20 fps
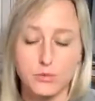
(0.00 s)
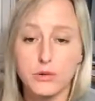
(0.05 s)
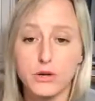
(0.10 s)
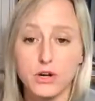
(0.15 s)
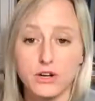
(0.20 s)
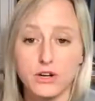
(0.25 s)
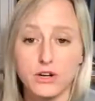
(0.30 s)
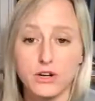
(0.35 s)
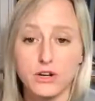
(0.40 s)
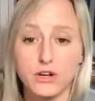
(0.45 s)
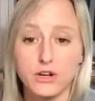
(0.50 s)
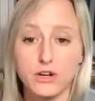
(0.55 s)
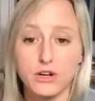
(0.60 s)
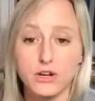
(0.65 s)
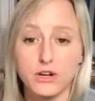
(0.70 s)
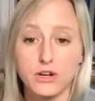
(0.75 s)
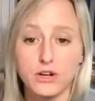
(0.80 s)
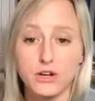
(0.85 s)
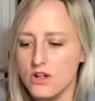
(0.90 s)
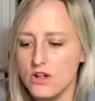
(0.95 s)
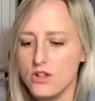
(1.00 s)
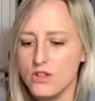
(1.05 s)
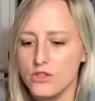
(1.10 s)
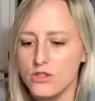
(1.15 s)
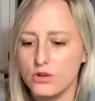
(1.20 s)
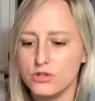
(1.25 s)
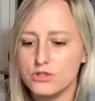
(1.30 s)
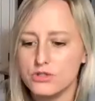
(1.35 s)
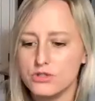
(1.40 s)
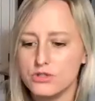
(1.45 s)
on file,
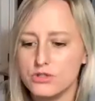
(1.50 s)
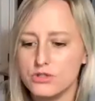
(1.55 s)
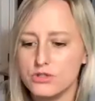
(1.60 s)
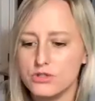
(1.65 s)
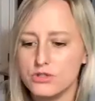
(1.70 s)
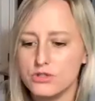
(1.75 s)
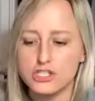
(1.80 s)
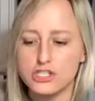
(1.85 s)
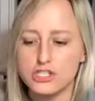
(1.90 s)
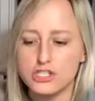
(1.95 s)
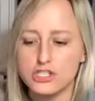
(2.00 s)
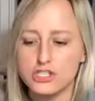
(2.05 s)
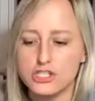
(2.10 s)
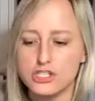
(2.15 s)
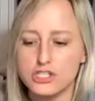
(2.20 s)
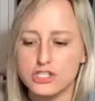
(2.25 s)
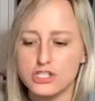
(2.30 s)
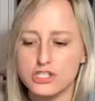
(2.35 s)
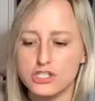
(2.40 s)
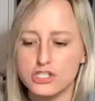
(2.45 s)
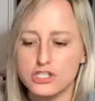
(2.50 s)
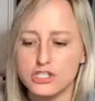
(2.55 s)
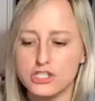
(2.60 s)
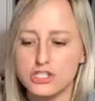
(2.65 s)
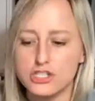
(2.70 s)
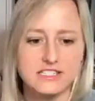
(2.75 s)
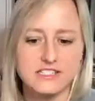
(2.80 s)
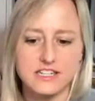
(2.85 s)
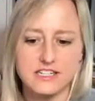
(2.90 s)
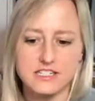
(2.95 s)
those relationships that
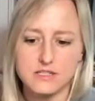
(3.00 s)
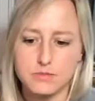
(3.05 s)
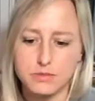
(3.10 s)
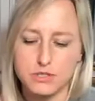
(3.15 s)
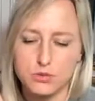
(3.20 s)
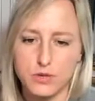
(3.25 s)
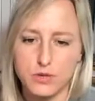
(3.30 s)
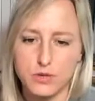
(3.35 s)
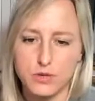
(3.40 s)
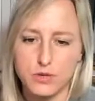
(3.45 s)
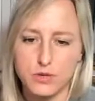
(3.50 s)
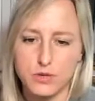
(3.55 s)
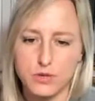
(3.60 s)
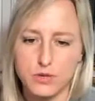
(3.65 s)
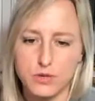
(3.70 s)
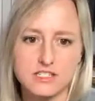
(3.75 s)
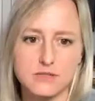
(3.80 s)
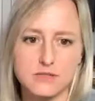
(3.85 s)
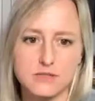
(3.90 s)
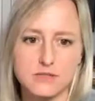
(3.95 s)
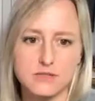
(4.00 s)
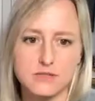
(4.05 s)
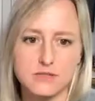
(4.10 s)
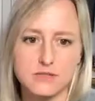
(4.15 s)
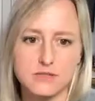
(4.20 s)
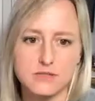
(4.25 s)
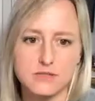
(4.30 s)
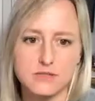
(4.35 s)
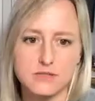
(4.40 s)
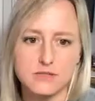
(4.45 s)
exist between that customer and
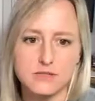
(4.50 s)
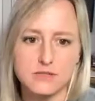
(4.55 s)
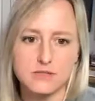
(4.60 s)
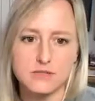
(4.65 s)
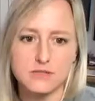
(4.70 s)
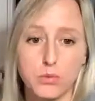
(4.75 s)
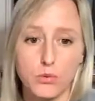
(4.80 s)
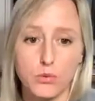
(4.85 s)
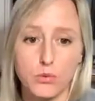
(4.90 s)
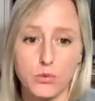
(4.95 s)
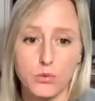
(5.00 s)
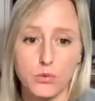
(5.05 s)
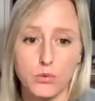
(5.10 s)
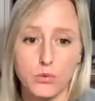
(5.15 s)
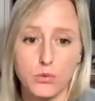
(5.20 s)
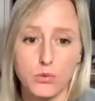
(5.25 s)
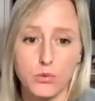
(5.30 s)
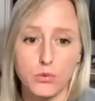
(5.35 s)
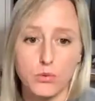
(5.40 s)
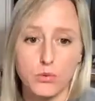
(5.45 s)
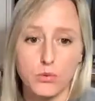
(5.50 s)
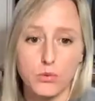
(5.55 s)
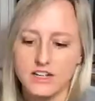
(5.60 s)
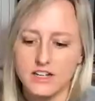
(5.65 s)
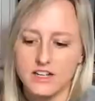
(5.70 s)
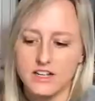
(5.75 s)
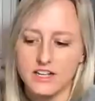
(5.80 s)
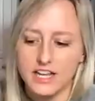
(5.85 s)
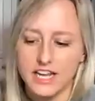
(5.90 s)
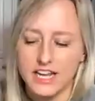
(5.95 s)
other vital points of data,
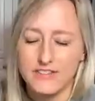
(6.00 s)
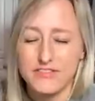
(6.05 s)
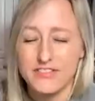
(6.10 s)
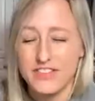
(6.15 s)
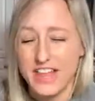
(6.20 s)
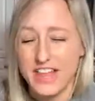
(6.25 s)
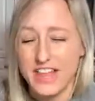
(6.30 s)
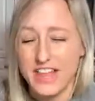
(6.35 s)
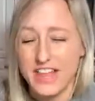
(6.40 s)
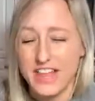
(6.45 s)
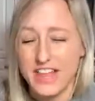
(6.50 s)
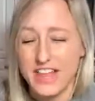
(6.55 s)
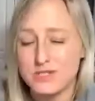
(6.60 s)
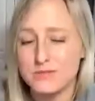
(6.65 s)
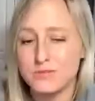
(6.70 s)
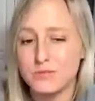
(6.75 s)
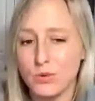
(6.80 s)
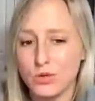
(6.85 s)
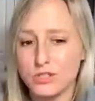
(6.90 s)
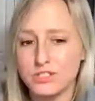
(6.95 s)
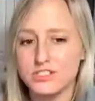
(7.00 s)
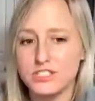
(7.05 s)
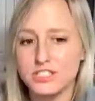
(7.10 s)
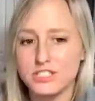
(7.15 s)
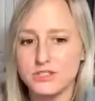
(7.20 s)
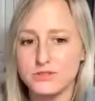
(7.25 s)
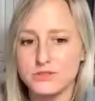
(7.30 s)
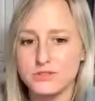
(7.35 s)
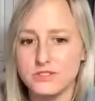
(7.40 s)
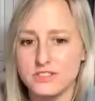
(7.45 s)
if that's most important to
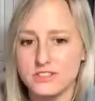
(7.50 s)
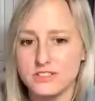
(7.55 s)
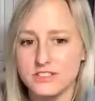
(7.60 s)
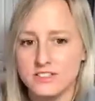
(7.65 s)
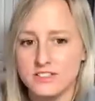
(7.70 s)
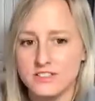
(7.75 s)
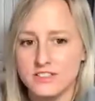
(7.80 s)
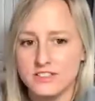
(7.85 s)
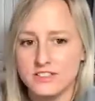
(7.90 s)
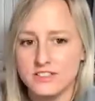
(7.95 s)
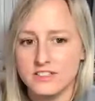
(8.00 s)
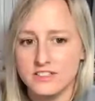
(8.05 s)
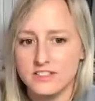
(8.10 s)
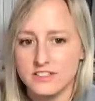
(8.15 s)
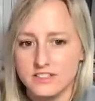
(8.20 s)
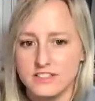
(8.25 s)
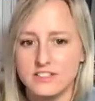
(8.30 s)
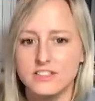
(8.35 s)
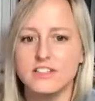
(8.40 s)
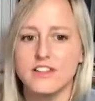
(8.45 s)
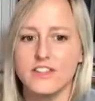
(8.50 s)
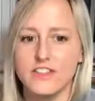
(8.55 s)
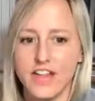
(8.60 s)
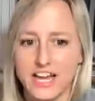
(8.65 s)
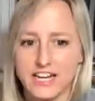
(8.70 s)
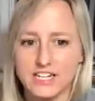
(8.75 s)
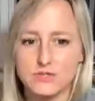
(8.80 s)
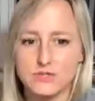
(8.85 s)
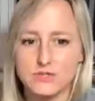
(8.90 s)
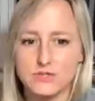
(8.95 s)
you, that
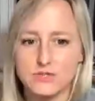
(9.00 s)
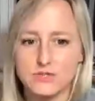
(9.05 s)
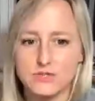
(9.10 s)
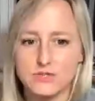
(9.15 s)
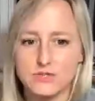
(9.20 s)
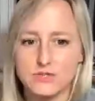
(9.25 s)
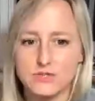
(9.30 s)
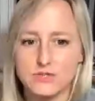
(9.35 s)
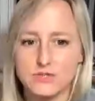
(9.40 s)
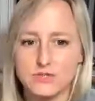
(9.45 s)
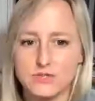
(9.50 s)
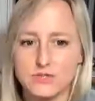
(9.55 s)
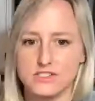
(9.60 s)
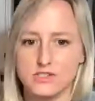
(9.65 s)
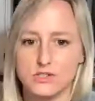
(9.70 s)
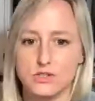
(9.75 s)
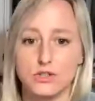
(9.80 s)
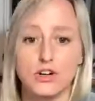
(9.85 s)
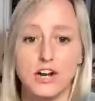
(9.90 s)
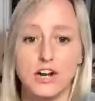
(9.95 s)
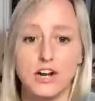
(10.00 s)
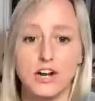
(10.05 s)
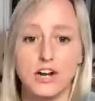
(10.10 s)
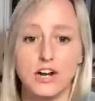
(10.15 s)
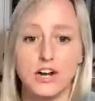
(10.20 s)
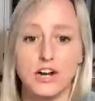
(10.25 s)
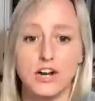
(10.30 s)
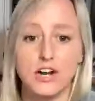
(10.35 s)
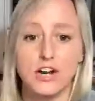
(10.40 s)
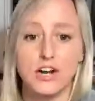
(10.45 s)
is when graph databases or graph
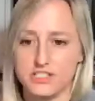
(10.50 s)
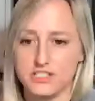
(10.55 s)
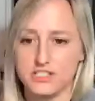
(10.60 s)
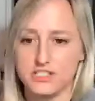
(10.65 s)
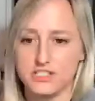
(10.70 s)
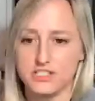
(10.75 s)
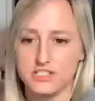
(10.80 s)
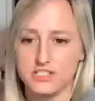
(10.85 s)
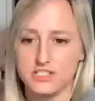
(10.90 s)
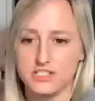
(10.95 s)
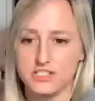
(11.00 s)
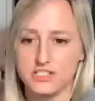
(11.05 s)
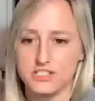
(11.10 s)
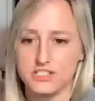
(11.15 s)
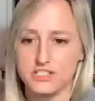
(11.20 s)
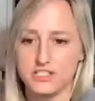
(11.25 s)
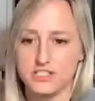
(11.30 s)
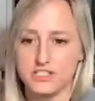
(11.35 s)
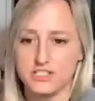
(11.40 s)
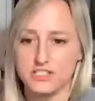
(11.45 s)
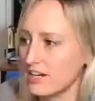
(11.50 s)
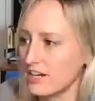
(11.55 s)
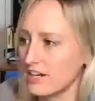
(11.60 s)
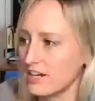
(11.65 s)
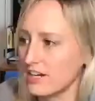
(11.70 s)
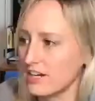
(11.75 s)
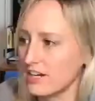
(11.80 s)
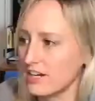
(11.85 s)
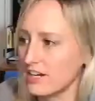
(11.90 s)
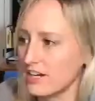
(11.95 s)
technology is going to start to really shine
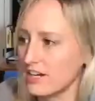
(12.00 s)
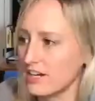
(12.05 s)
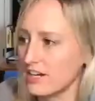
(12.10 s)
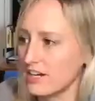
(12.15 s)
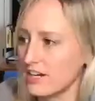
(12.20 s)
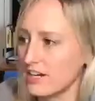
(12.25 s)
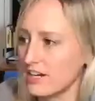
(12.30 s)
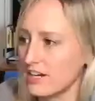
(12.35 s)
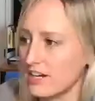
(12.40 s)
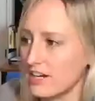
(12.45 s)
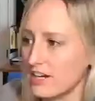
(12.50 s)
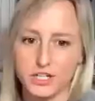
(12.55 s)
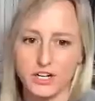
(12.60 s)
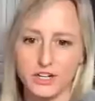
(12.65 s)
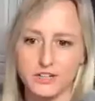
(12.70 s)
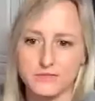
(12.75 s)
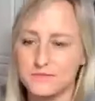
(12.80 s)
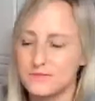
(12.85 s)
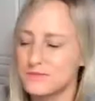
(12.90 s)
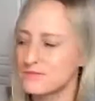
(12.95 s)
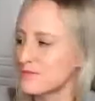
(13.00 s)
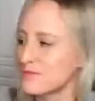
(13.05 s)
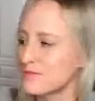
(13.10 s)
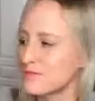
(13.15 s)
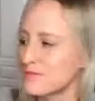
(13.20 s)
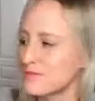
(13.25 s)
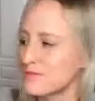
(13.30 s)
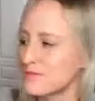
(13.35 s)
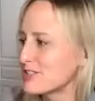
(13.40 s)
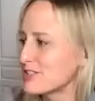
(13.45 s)
for the problem that you're working on.
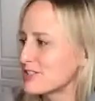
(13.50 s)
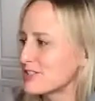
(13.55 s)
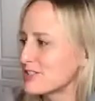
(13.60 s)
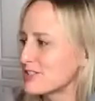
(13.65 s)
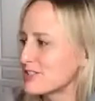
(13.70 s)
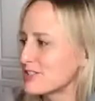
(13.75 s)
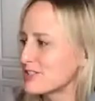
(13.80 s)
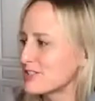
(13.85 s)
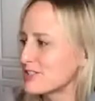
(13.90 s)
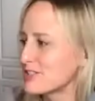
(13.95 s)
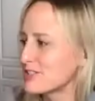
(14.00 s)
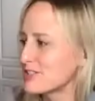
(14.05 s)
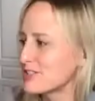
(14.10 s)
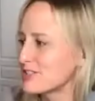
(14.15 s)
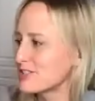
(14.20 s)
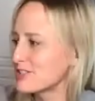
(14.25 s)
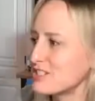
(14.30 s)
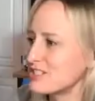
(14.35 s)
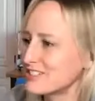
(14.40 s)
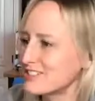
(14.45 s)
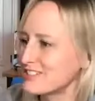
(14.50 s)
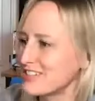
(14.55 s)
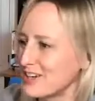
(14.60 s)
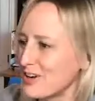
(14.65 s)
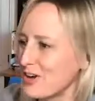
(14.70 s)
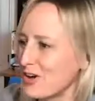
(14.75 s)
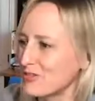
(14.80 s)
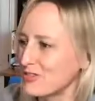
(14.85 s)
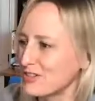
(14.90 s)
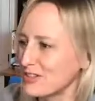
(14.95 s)
So thanks for the question, and
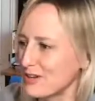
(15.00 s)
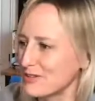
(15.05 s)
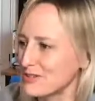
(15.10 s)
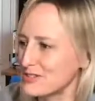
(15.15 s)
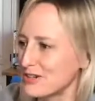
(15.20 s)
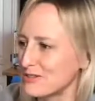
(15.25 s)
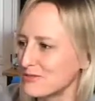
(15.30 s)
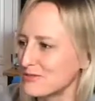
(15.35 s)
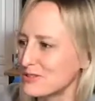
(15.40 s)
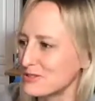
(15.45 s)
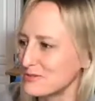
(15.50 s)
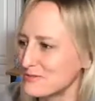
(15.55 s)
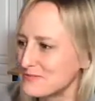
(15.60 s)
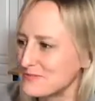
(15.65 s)
hopefully that was helpful.